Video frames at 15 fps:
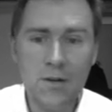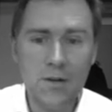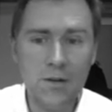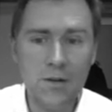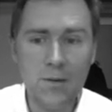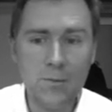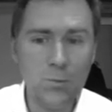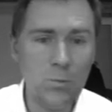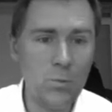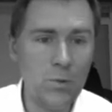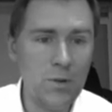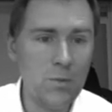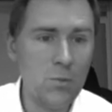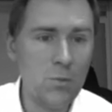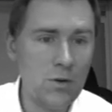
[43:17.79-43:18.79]

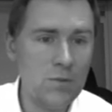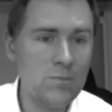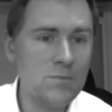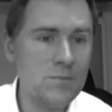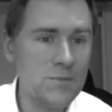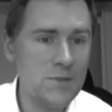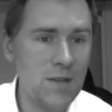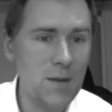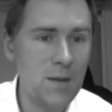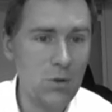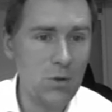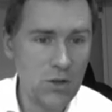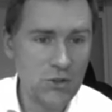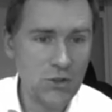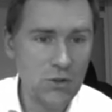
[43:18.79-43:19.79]
with a more
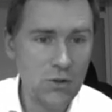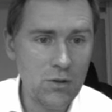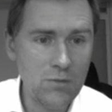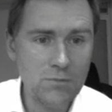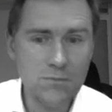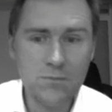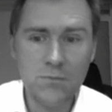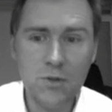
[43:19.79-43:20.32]
typological